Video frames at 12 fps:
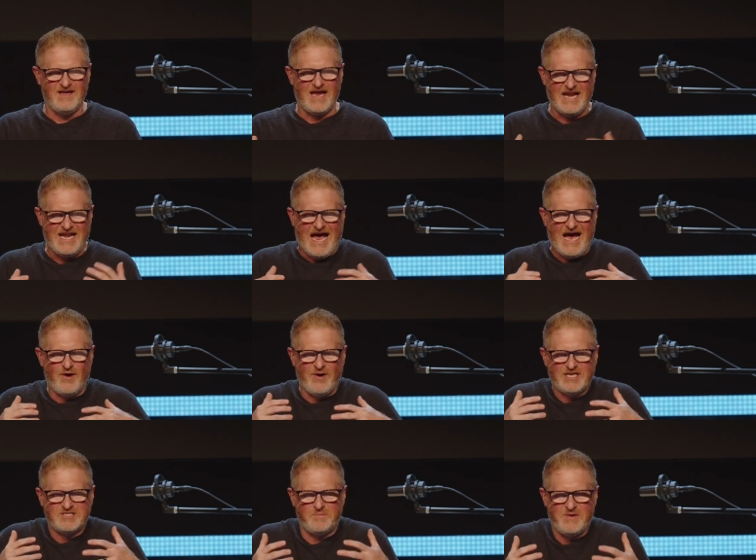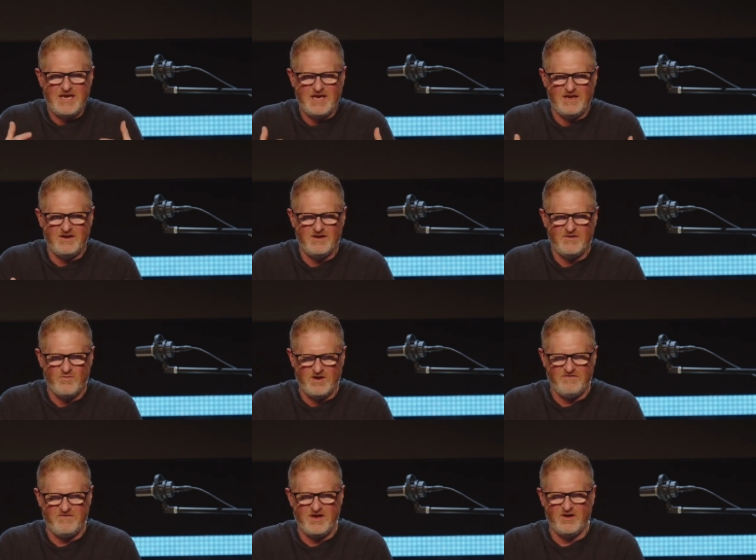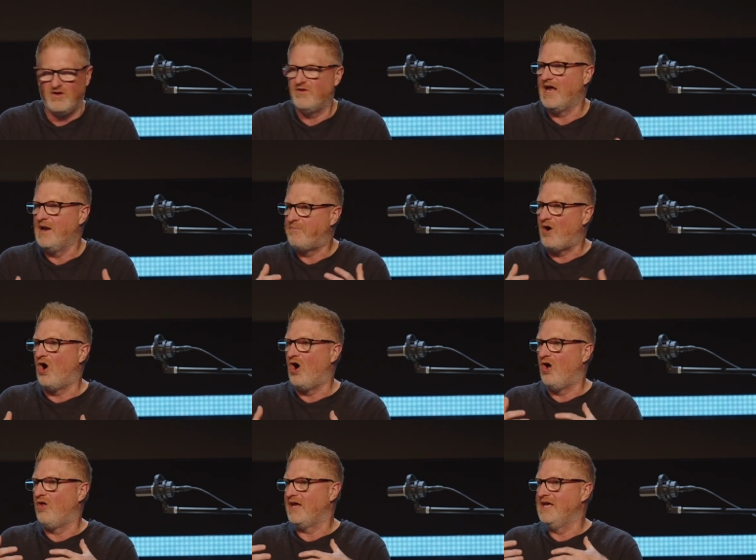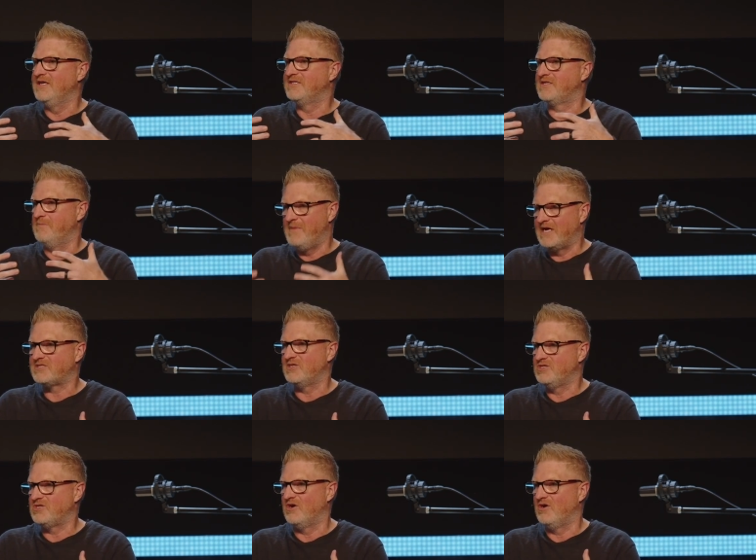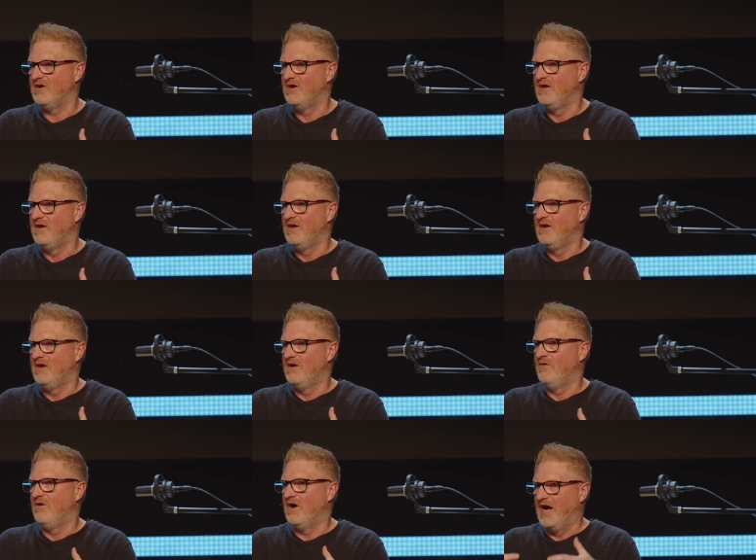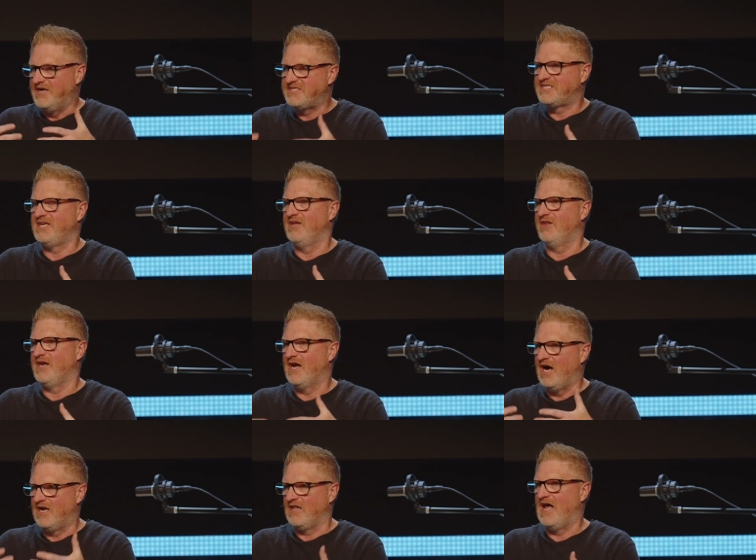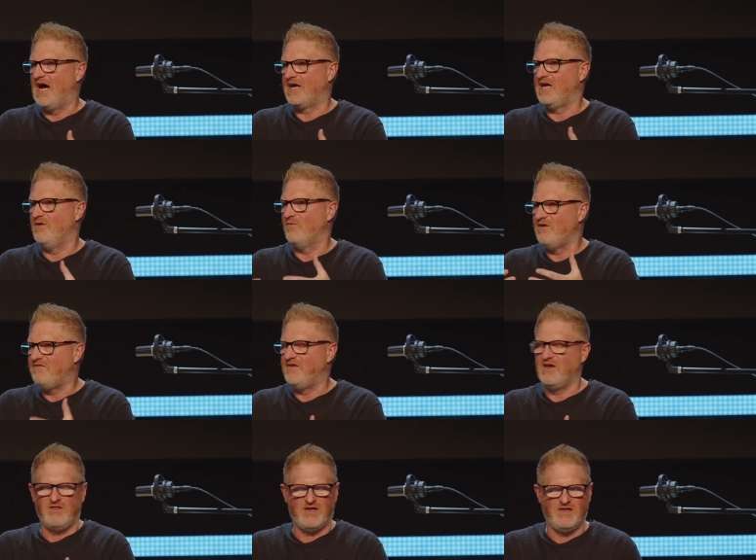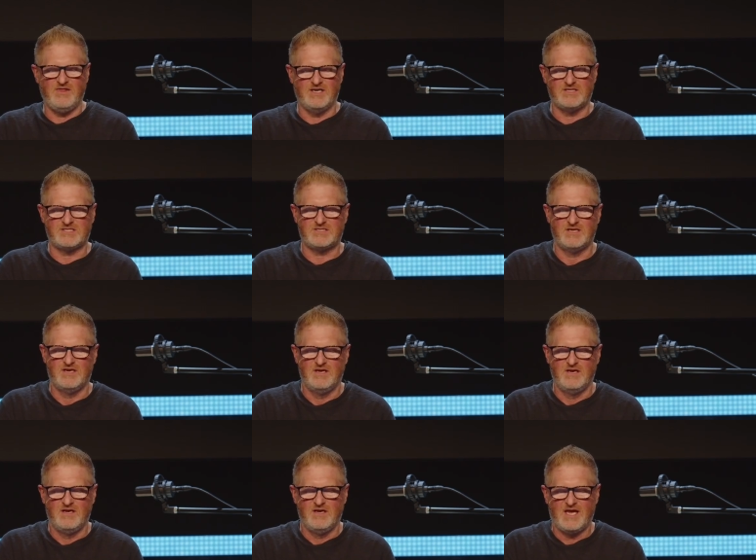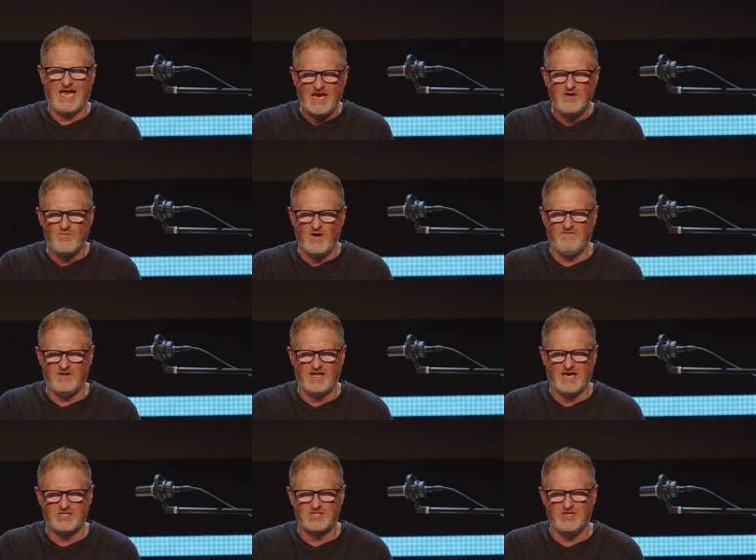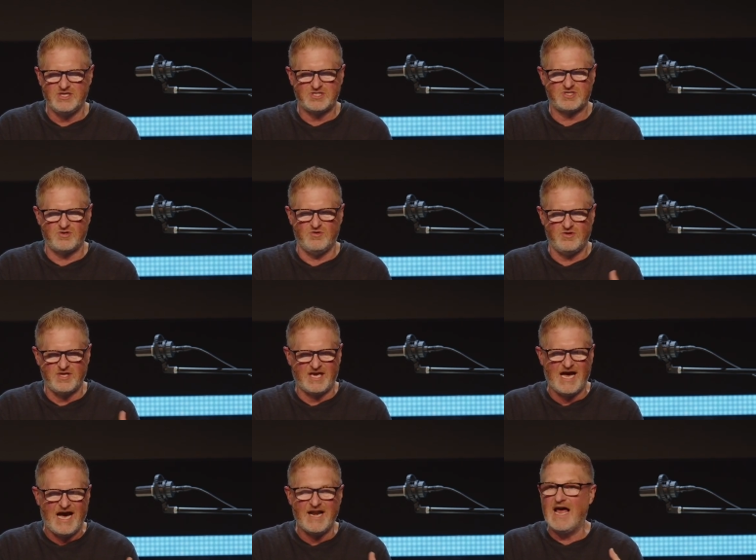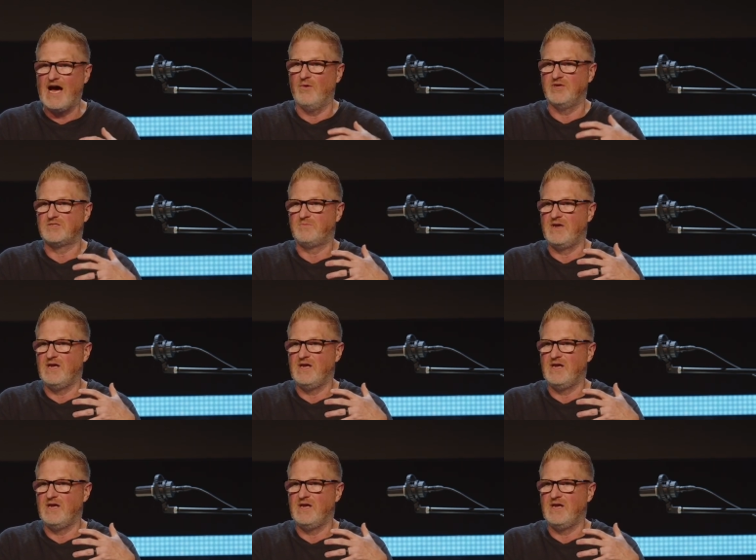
And now it's being revealed, and Paul is the messenger, unsealing, unlocking, revealing this hidden revelation, this truth that God now is